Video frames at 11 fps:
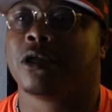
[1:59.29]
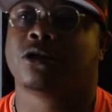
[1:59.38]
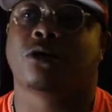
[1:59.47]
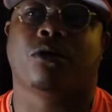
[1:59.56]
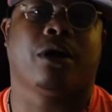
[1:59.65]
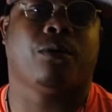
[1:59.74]

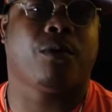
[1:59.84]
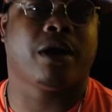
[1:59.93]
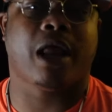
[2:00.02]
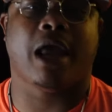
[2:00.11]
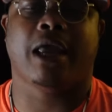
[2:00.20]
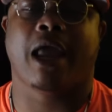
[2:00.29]
So then one
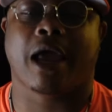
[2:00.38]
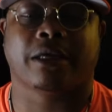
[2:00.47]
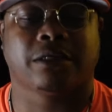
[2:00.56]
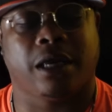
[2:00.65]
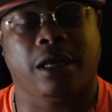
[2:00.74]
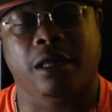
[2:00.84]
day he
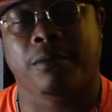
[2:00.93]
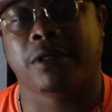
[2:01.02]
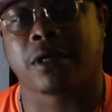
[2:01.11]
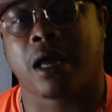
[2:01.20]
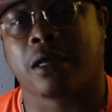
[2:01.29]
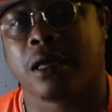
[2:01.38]
asked, can he be
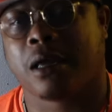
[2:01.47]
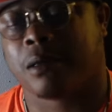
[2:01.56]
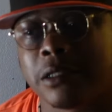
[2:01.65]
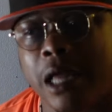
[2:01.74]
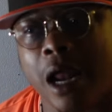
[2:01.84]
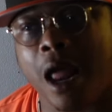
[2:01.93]
signed up?
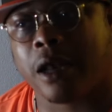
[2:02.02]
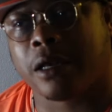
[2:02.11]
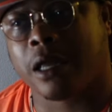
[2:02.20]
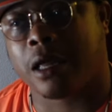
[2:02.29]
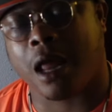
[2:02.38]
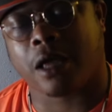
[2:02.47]
Just had an
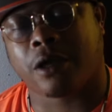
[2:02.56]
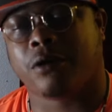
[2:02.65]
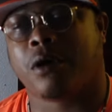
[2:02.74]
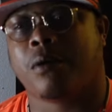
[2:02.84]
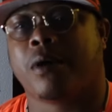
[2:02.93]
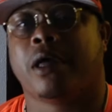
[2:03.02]
idea like, you
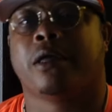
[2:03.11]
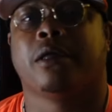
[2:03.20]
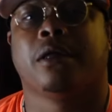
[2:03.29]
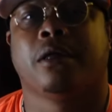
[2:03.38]
know what?